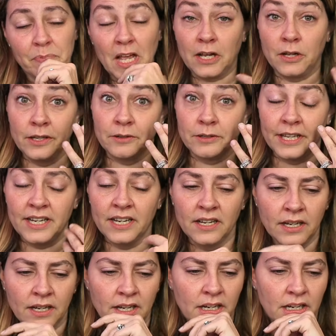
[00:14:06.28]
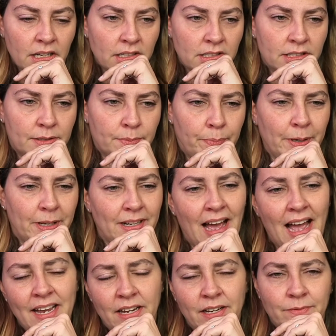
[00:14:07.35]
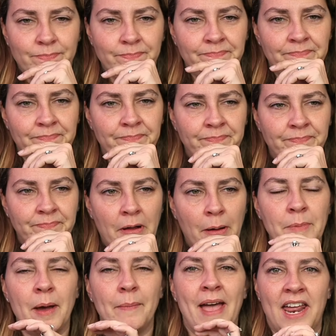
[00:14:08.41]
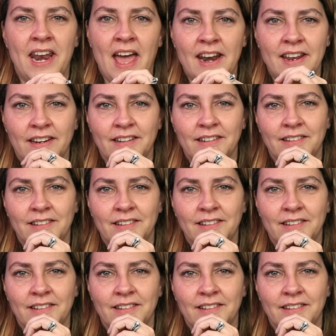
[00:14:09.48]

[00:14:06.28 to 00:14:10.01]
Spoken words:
Clearly. But I'm not mad at it.